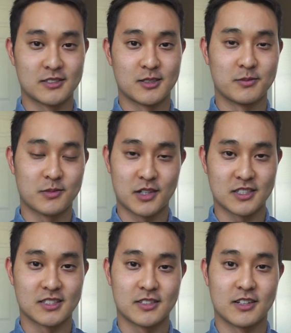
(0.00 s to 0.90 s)
some
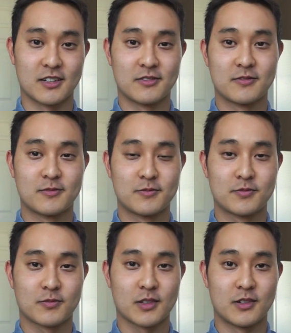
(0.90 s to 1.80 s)
questions that you have.
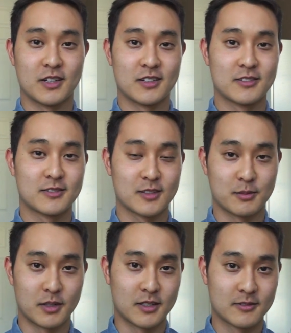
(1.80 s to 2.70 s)
All right,
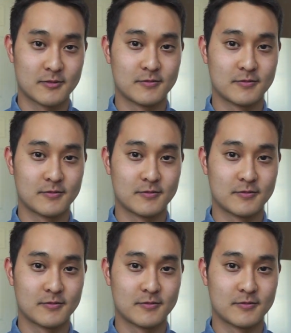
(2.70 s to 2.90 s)
goodbye.